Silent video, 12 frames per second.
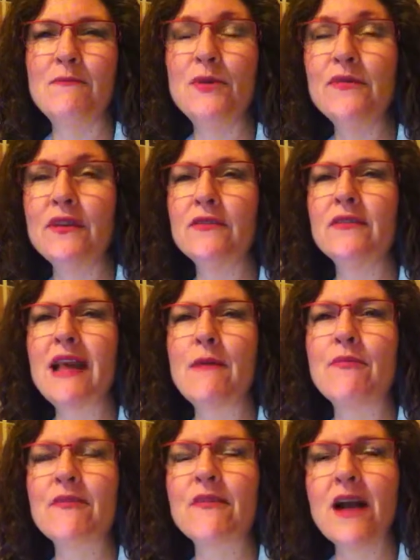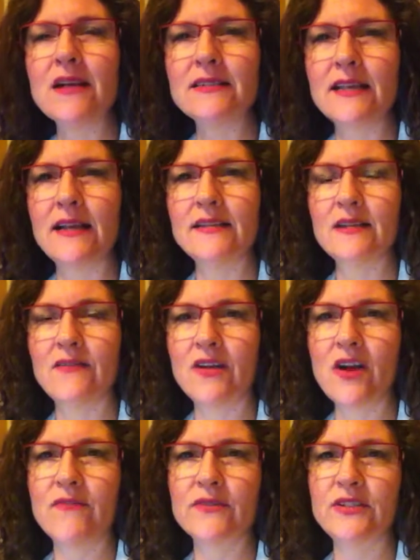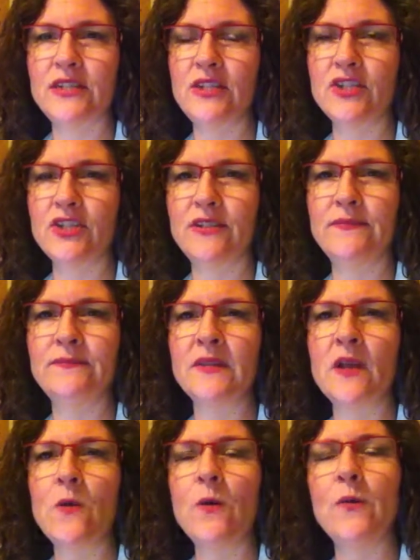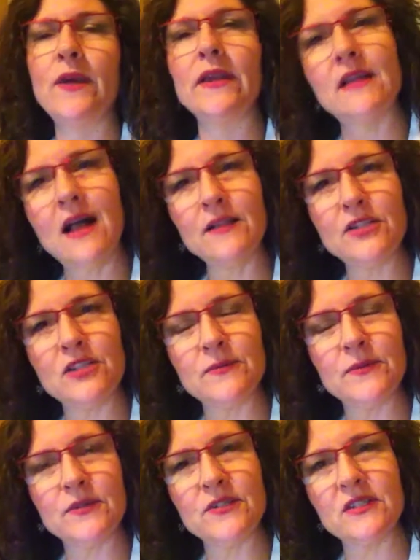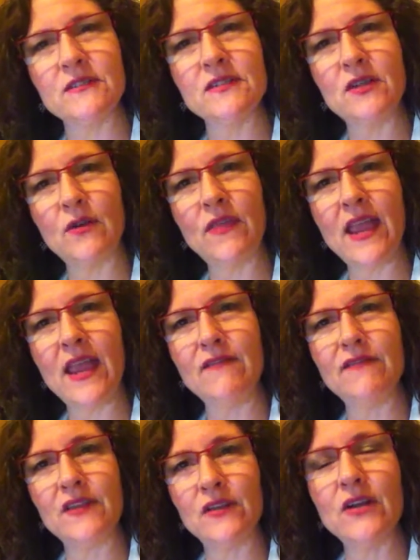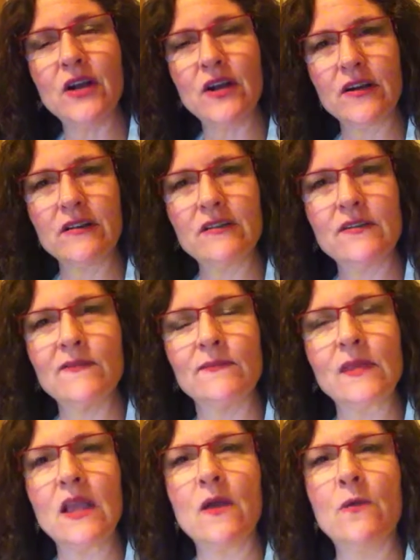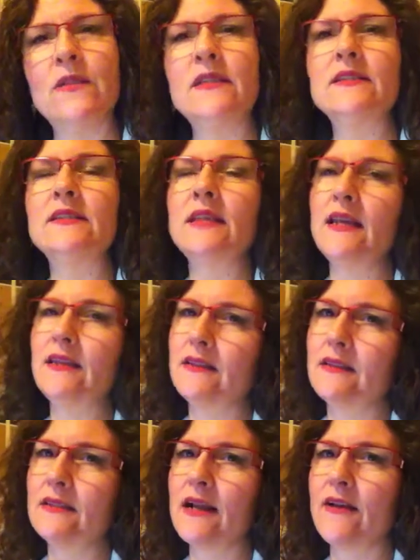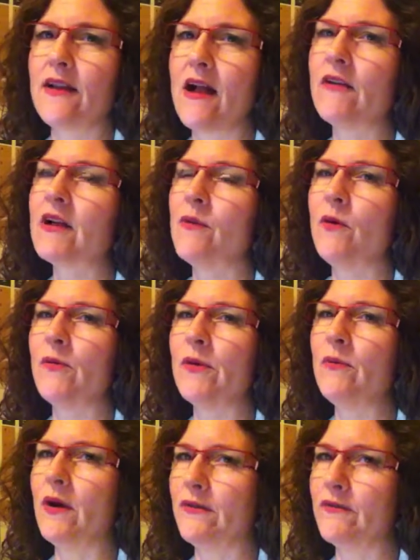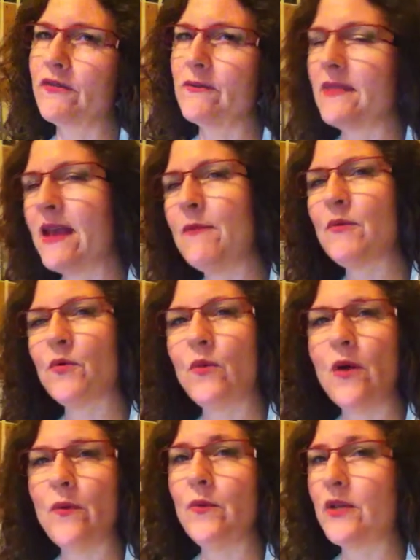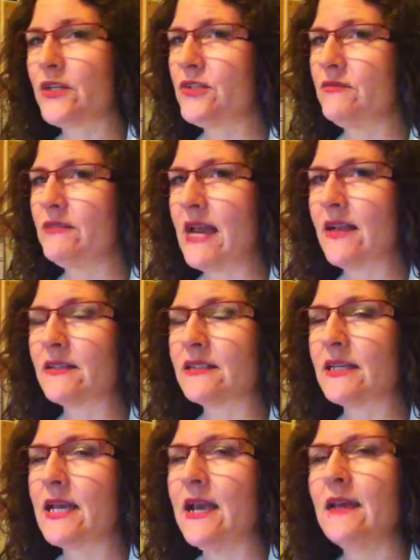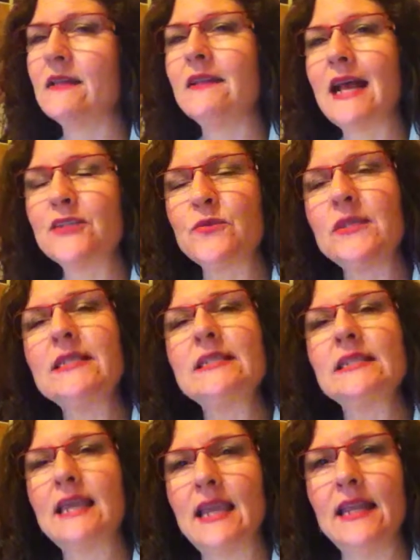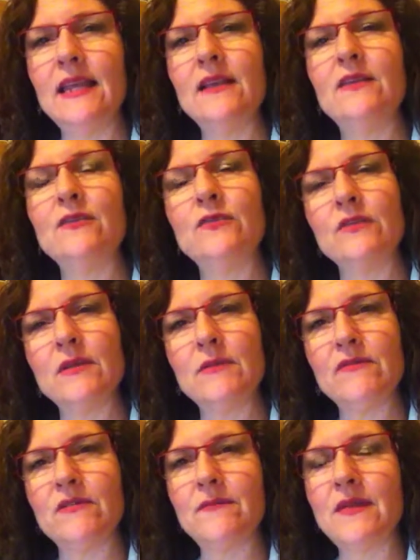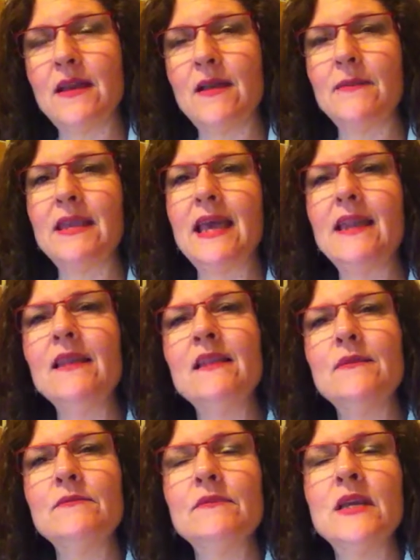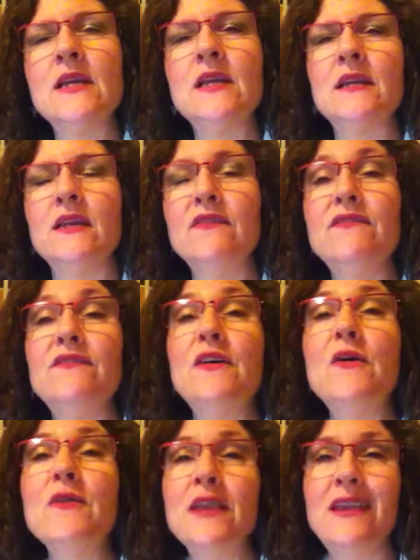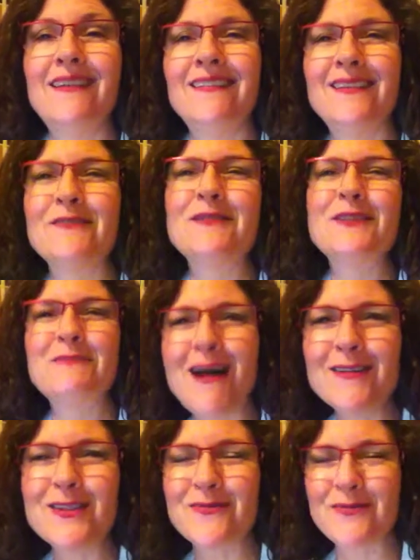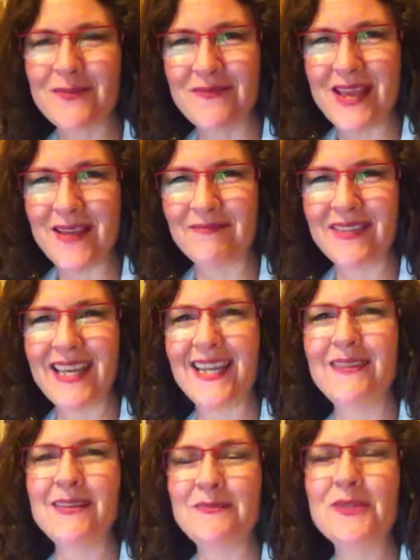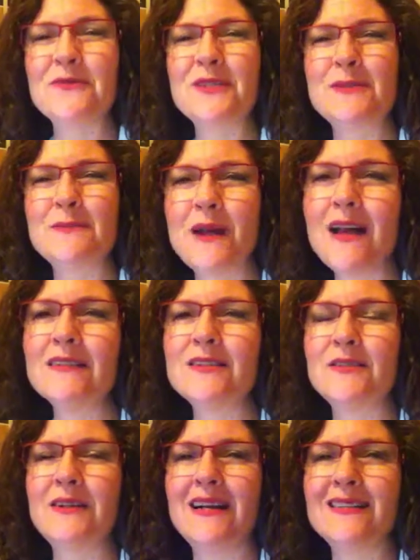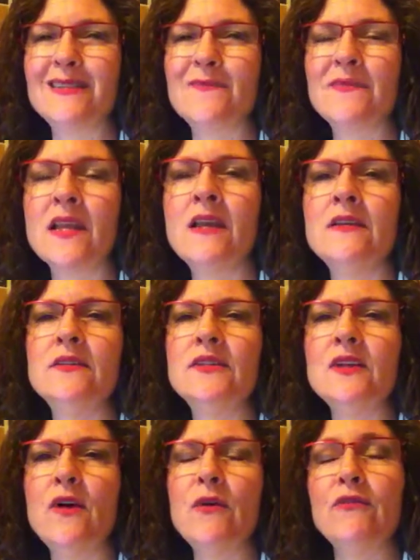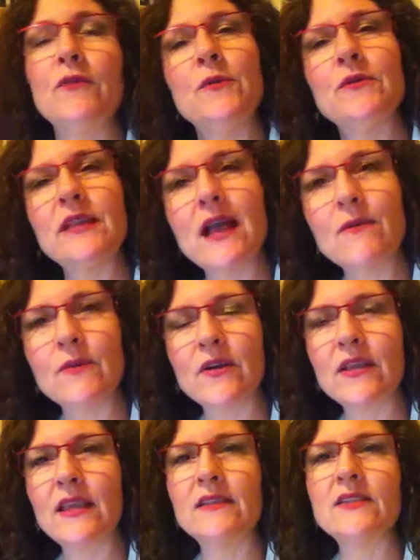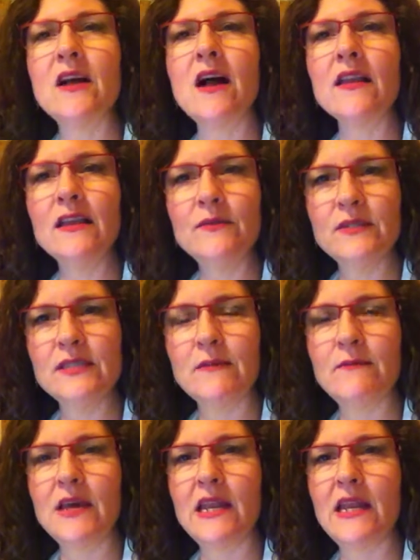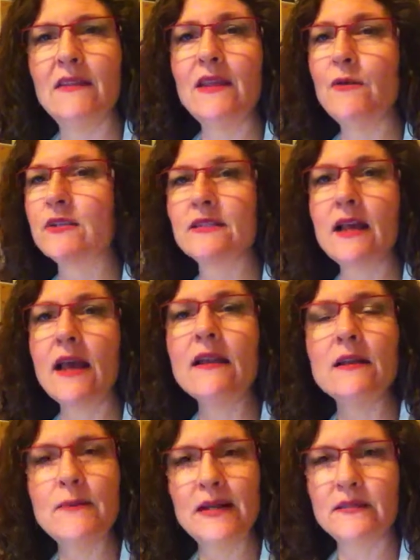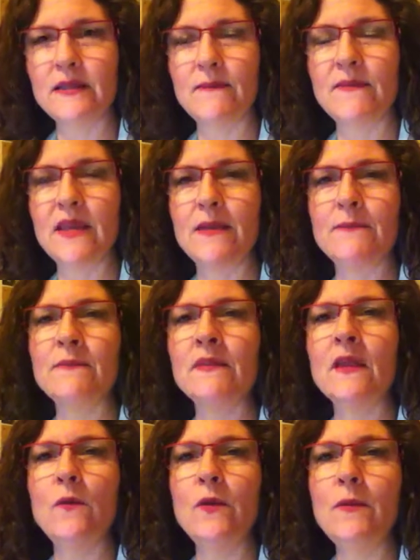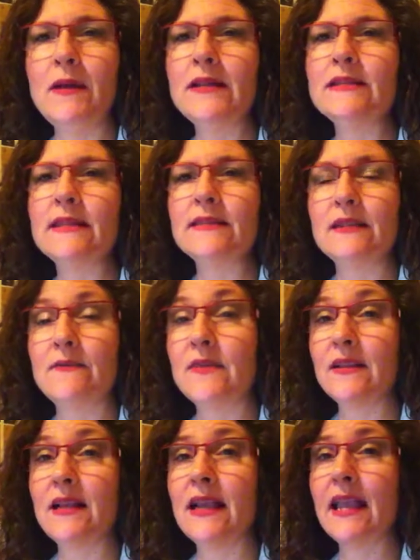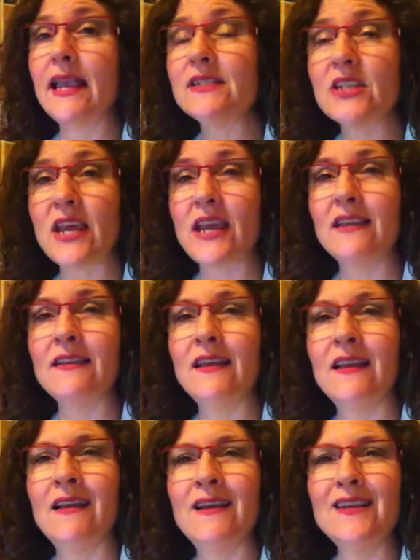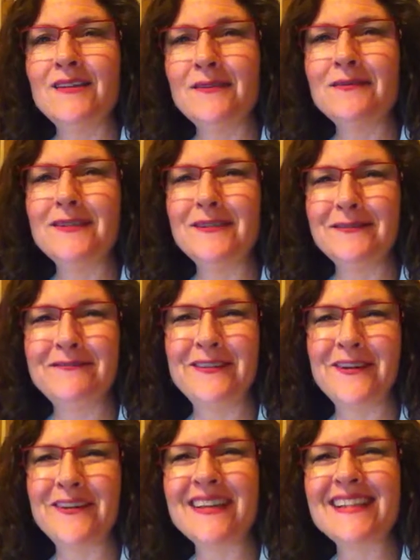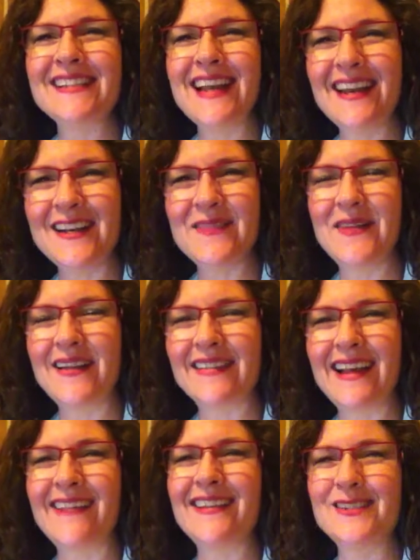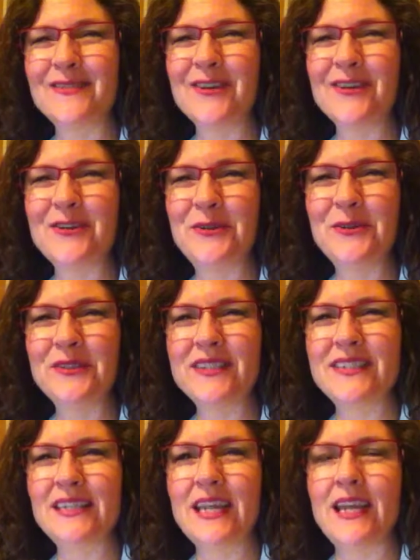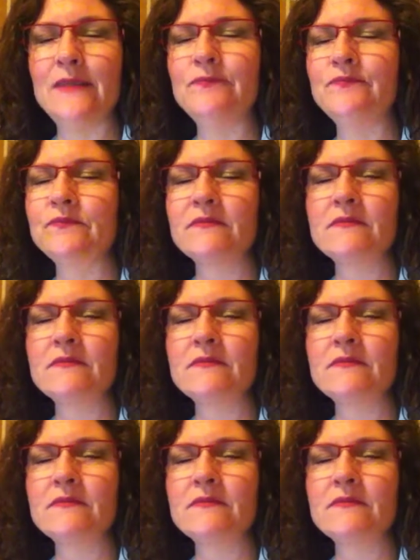moving through that process of a conversation where we acknowledge the person so they feel heard, we then state the desired outcome, what we want from them or what we want to do next. And the last one is gaining agreement from them, getting them, evoking a response from them, getting them to respond to us. So if we were networking and talking with somebody and they were excited about something, we might say something like, "Hey Jane, you're very excited about that. That's very cool to see."